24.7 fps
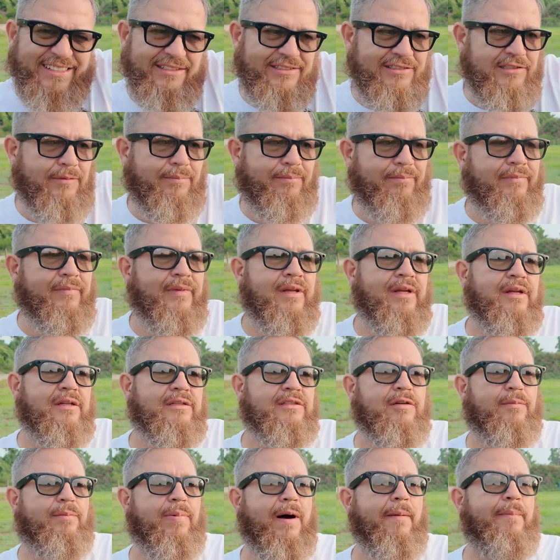
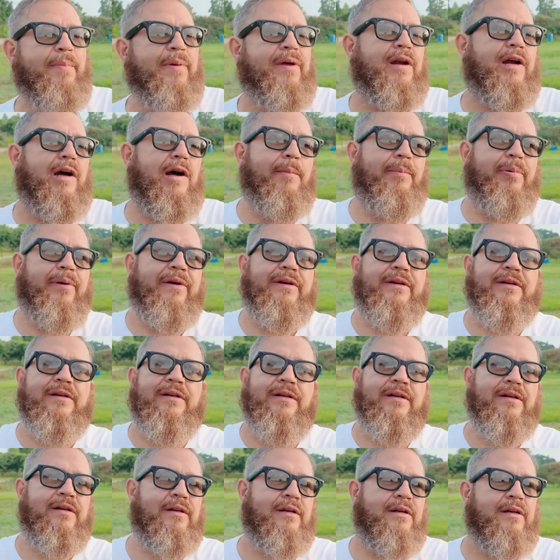to pop it up.
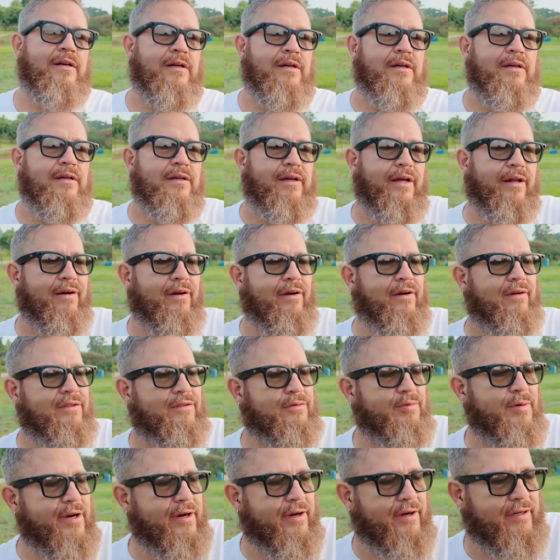I don't know,
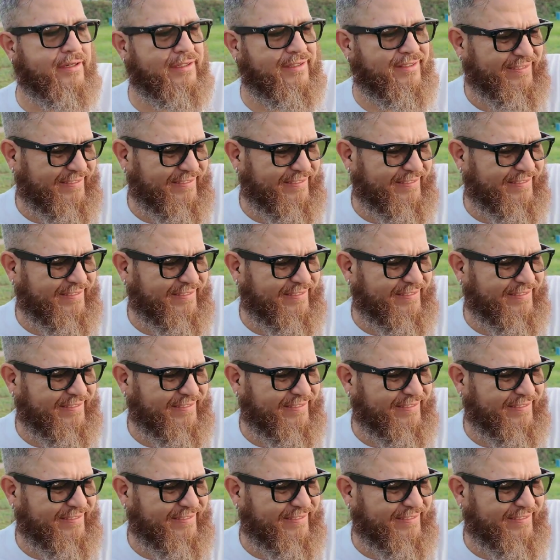it's weird.